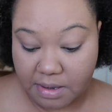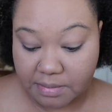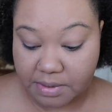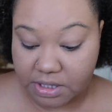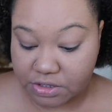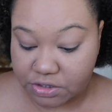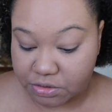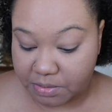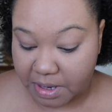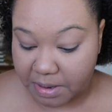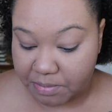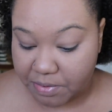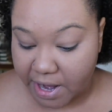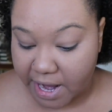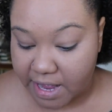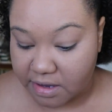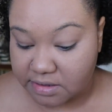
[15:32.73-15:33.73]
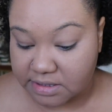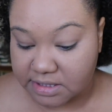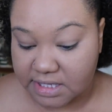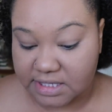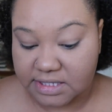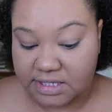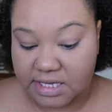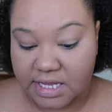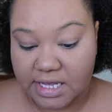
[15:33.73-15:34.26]
I'm gonna do my brows.
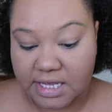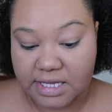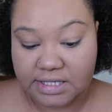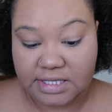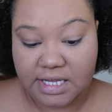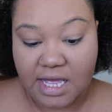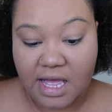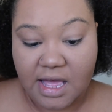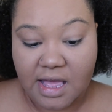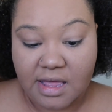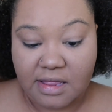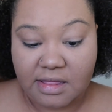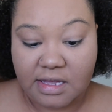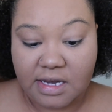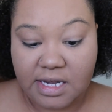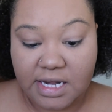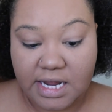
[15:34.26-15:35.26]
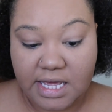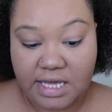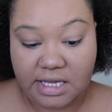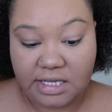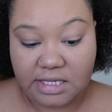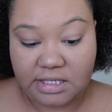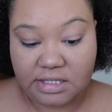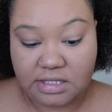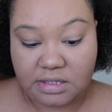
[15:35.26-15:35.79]
This is the
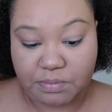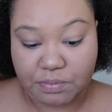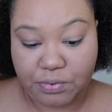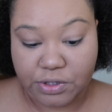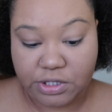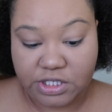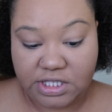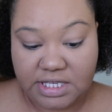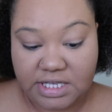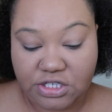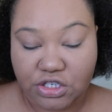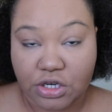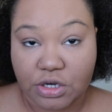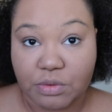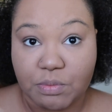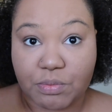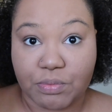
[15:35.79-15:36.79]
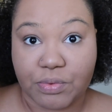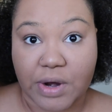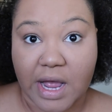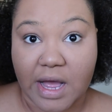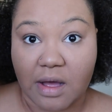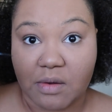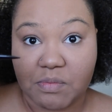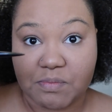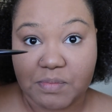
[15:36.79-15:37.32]
NYX Precision
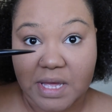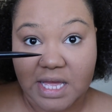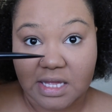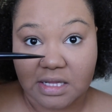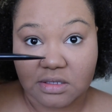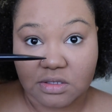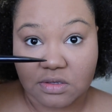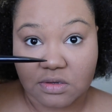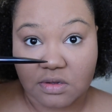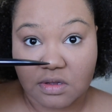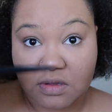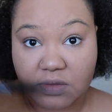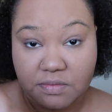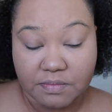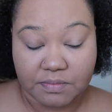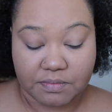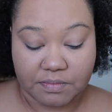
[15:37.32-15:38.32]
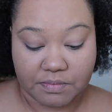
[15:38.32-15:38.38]
Brow Pencil.